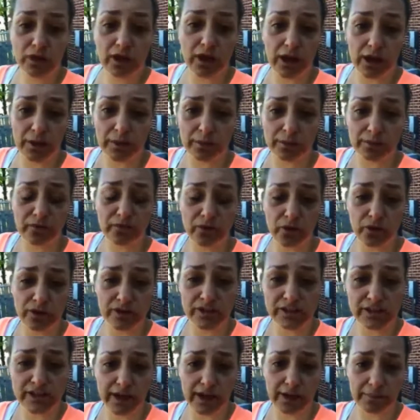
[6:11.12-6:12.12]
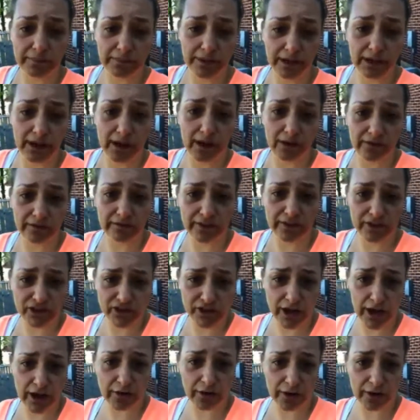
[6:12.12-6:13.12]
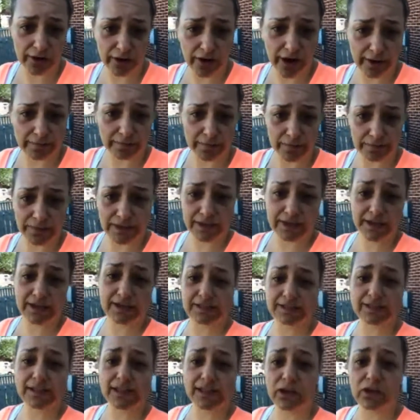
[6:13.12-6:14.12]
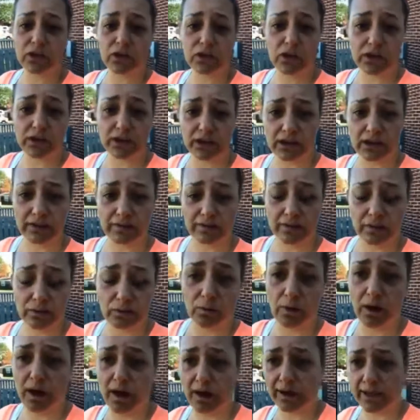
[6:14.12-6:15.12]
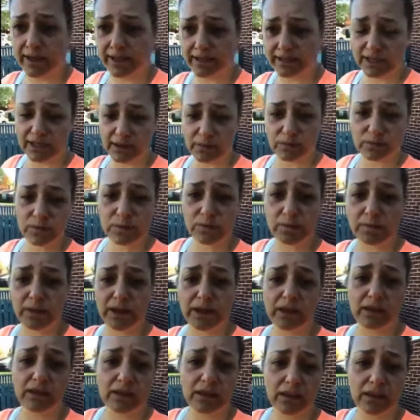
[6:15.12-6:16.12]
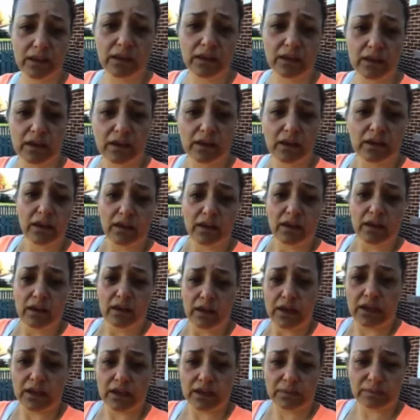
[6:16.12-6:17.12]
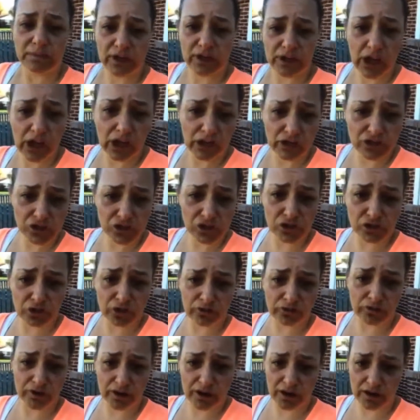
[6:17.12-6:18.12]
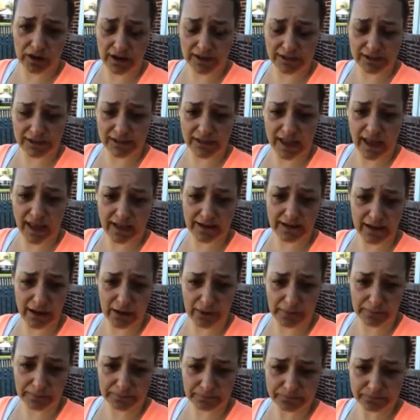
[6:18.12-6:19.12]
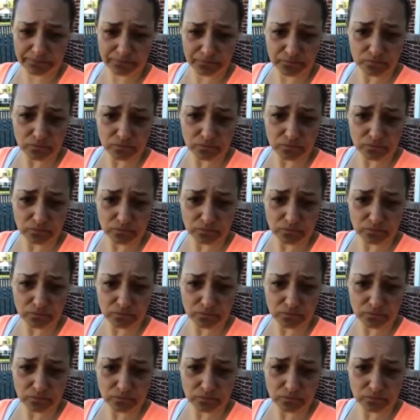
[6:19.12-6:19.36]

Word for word: uh, forced Ammon out of the shower, grabbed him, and he said he couldn't even walk. He said he was weak. He had been hunched over and sat down,